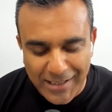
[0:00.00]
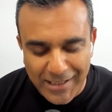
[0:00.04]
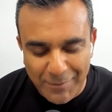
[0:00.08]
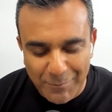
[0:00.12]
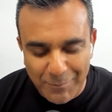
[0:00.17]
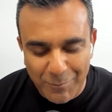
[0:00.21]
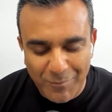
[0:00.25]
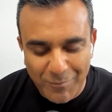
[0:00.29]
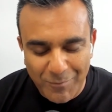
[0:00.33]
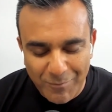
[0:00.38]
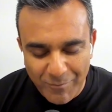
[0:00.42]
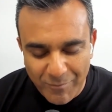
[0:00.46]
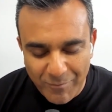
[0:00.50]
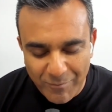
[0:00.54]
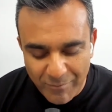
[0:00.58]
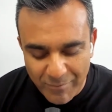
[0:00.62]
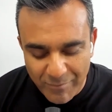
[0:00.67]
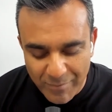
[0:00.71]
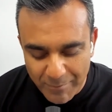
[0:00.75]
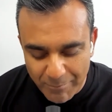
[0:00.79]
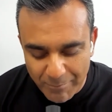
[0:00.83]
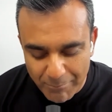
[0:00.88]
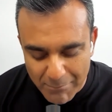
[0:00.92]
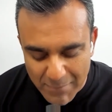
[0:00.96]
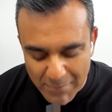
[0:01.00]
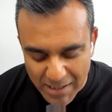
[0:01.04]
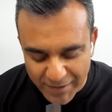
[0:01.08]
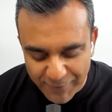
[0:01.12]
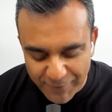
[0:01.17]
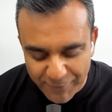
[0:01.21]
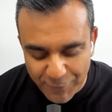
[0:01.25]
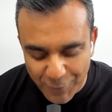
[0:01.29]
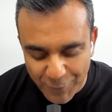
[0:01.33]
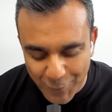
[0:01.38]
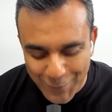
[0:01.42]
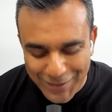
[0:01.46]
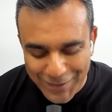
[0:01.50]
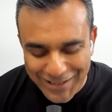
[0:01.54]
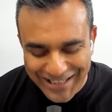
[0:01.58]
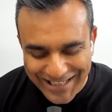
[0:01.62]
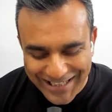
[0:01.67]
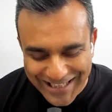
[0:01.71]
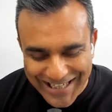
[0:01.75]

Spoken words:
am mindful.